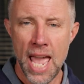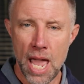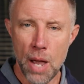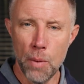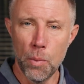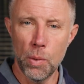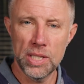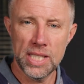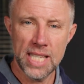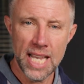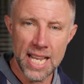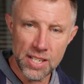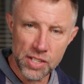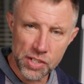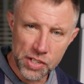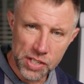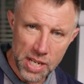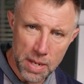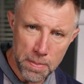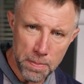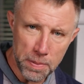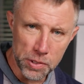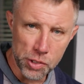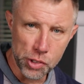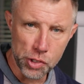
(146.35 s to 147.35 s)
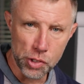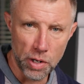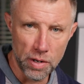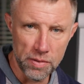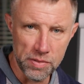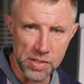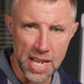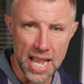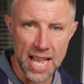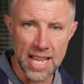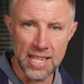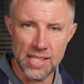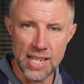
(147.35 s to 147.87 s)
And what that CEPA
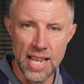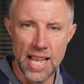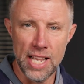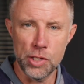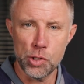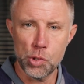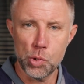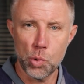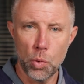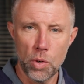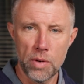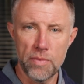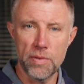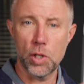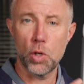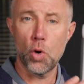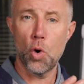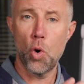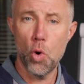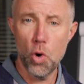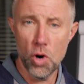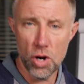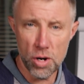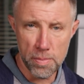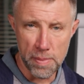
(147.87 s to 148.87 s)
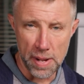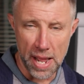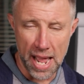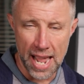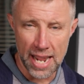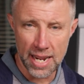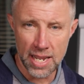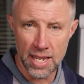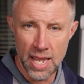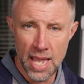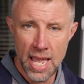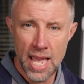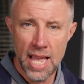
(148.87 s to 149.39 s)
serves as is sort of a
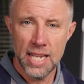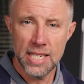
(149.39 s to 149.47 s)
quarterback